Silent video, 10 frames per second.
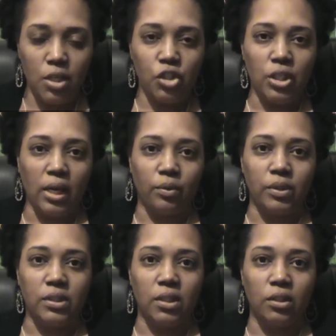Chakra
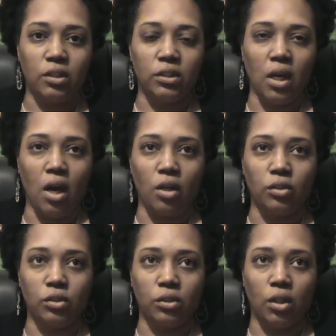centers
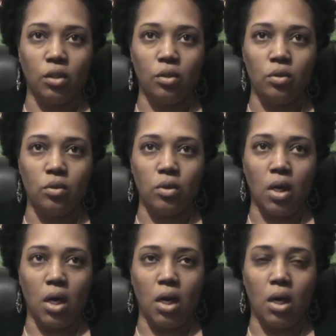also
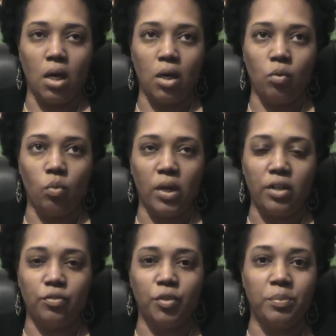are
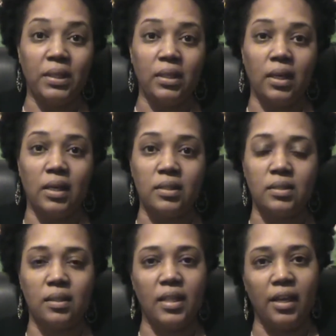wonderful
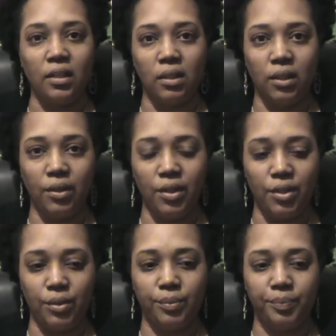because they alert
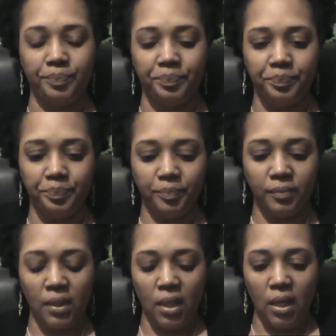you.
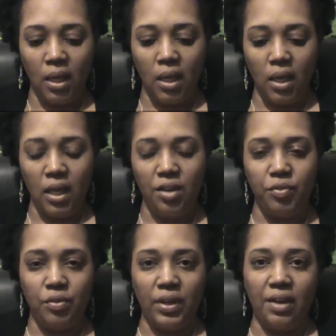If
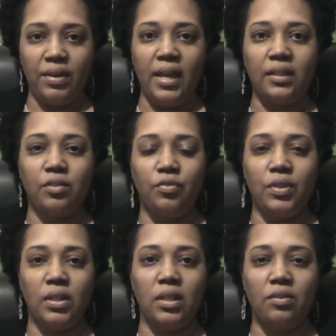you've ever had the
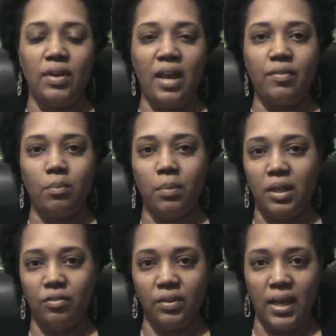feeling of having
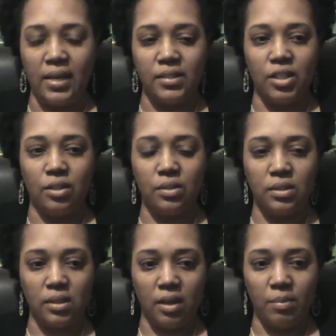butterflies in your
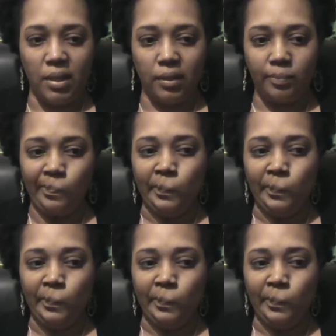stomach,